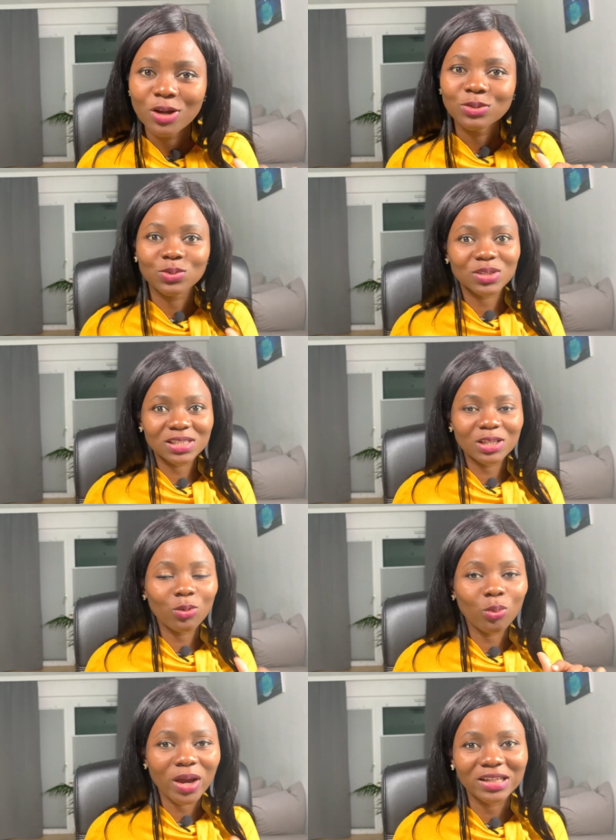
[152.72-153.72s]
to see
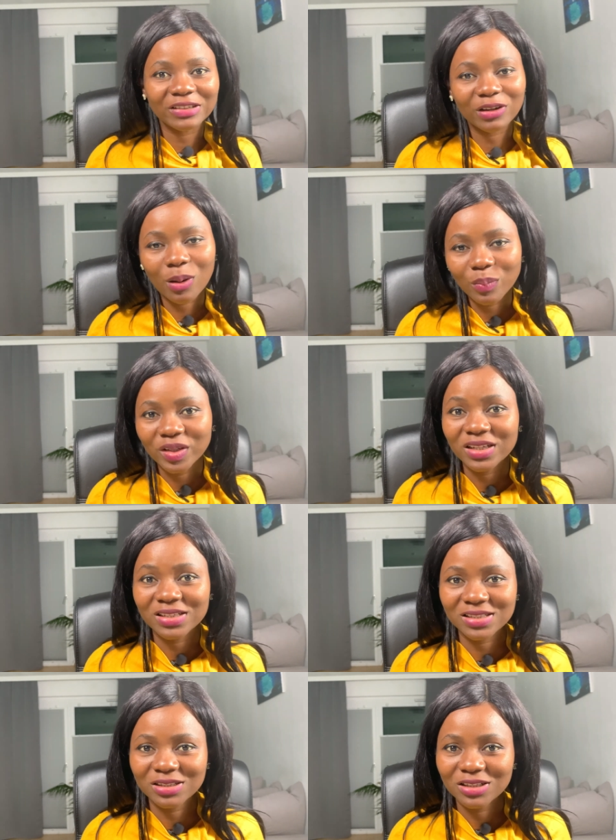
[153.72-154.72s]
where the company
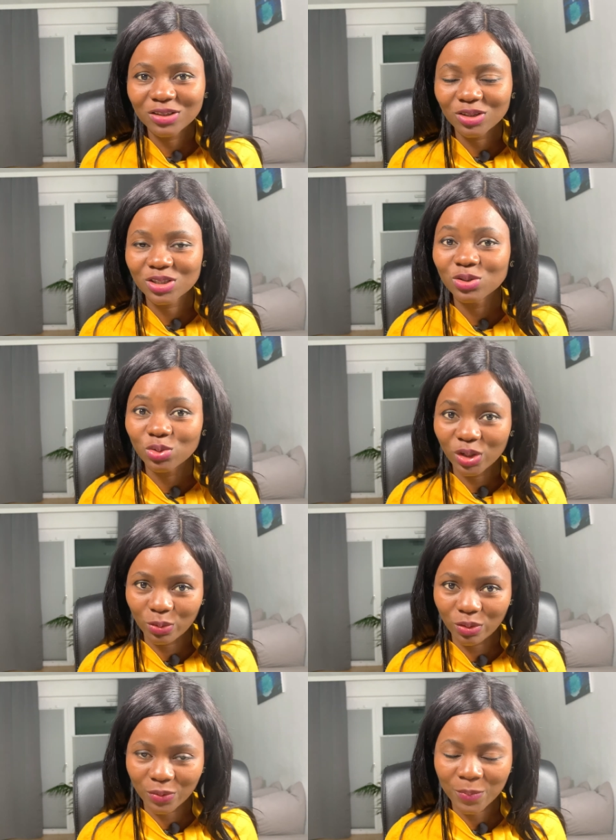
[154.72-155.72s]
is not
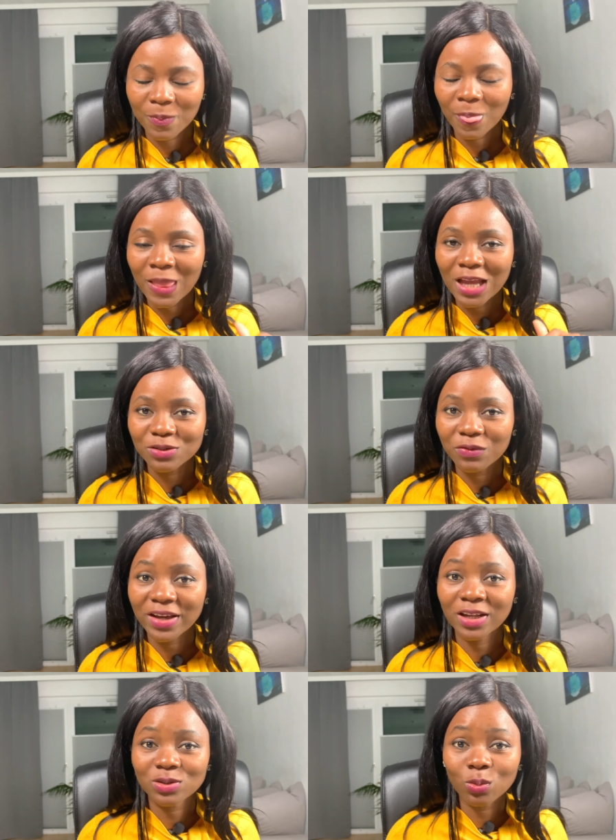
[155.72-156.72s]
doing well, and to
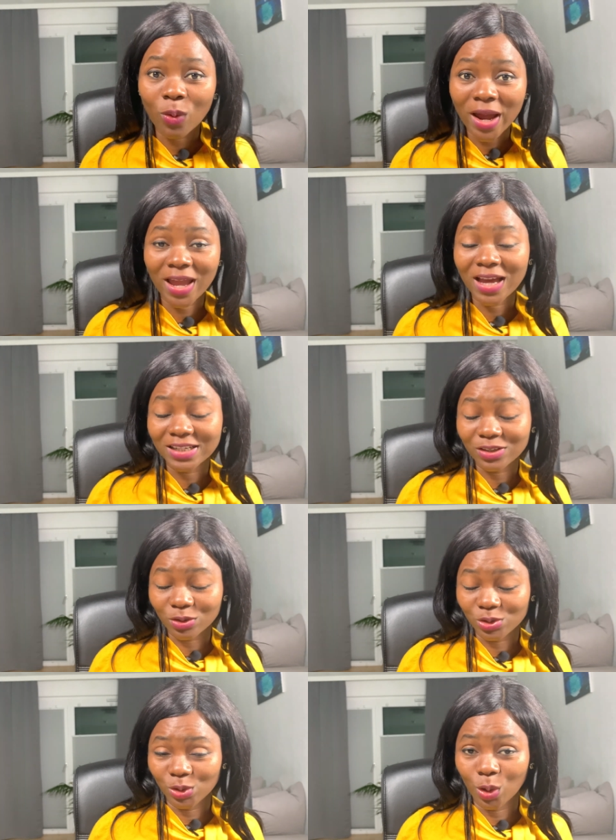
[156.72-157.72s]
find out why are they
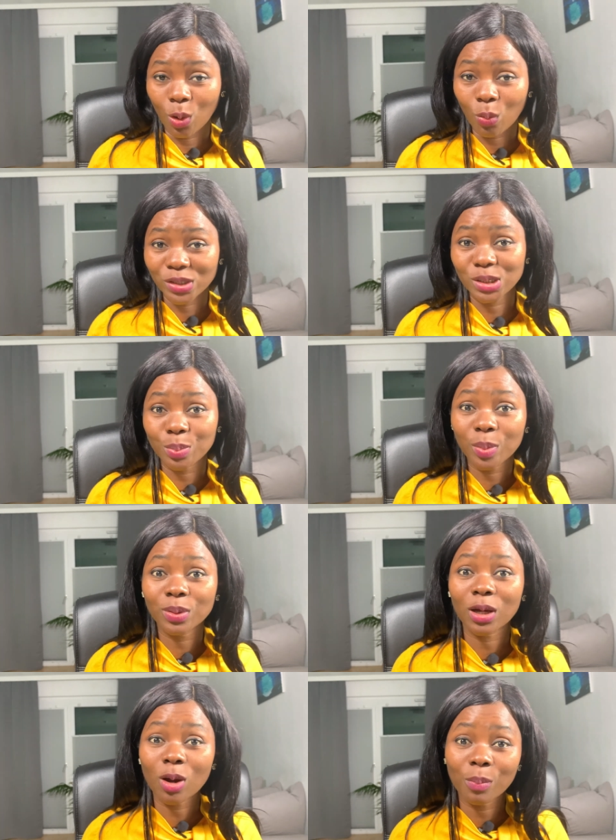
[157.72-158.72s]
not doing well, or what the
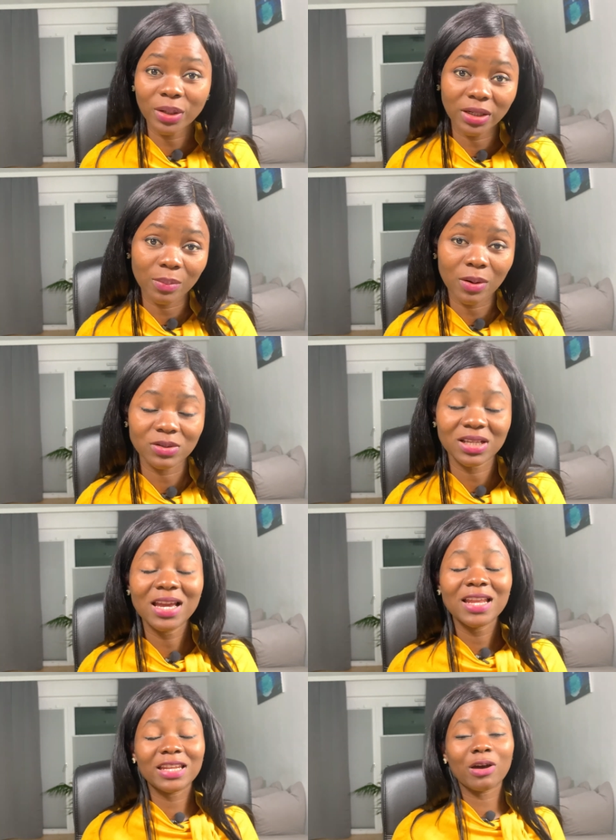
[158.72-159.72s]
people are complaining about.
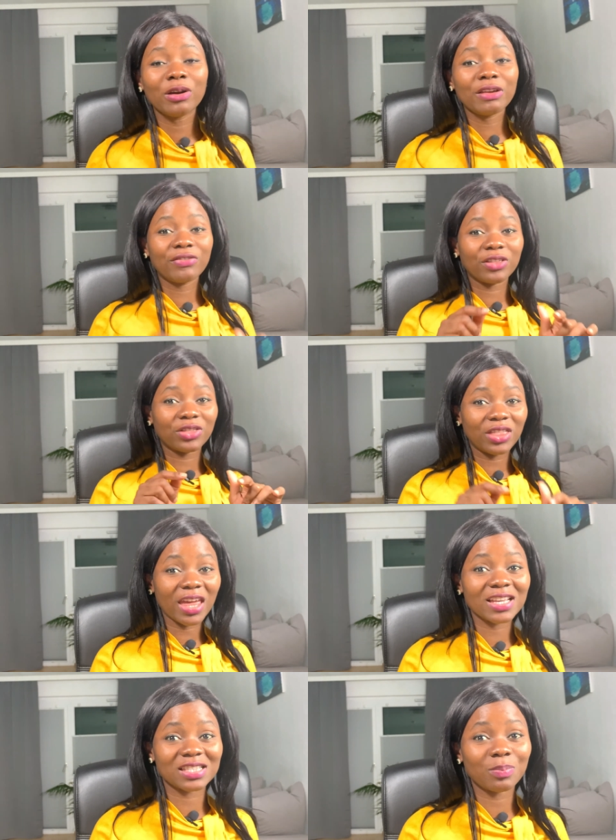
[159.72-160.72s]
Now, if the
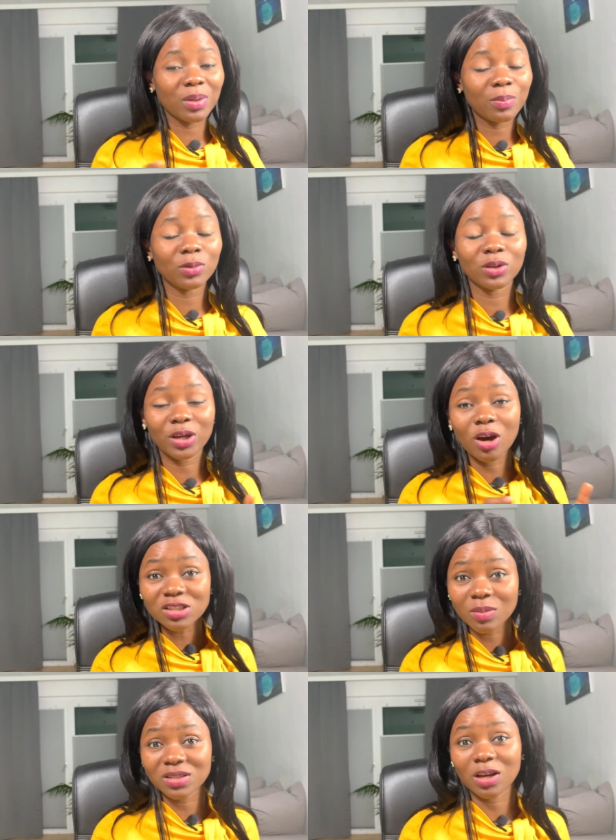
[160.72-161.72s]
things the
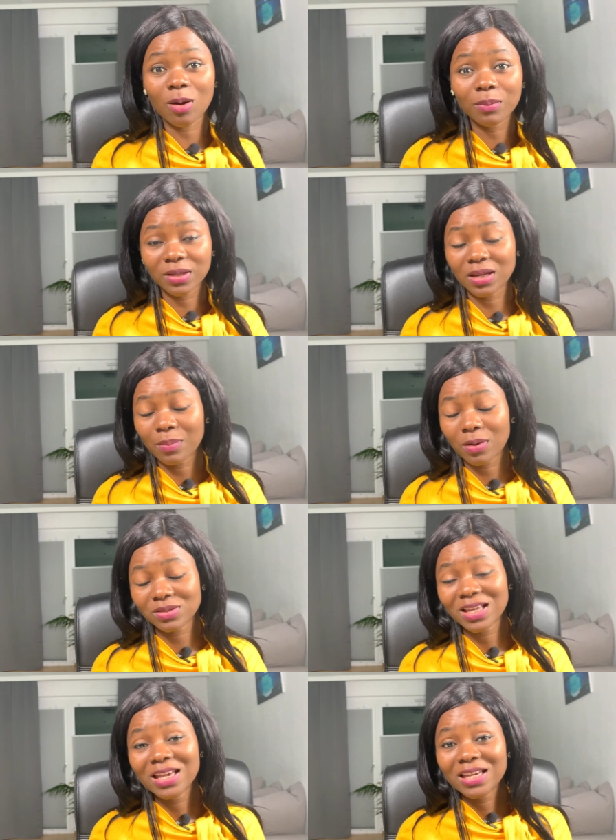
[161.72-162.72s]
customers are complaining
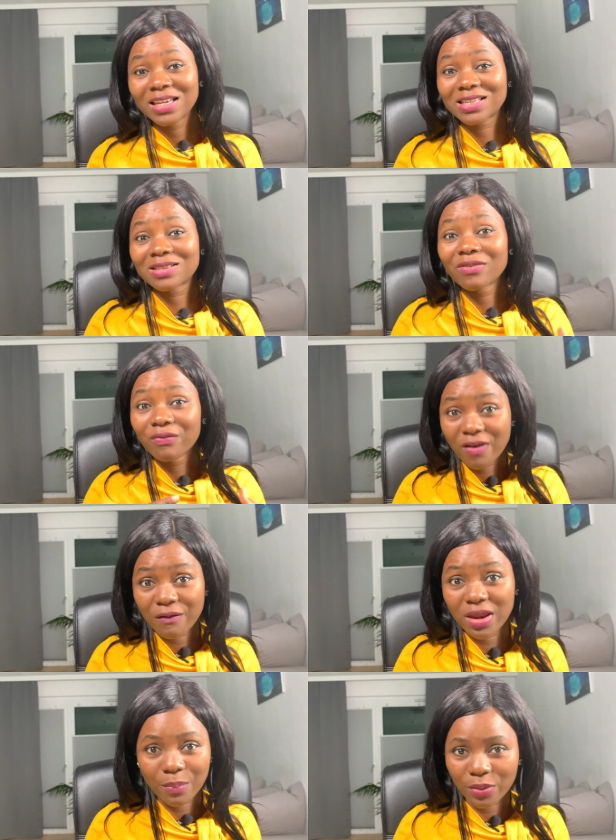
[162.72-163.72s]
about is
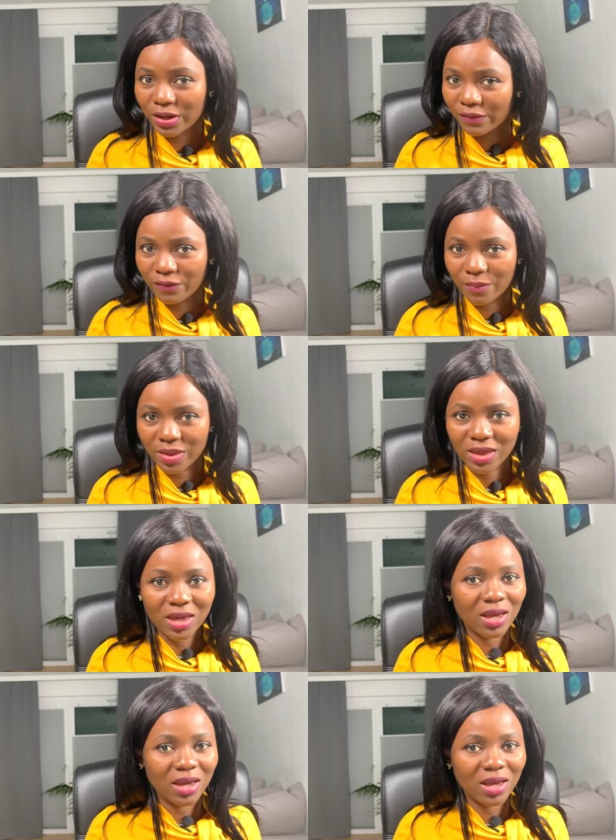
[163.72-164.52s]
very important for me,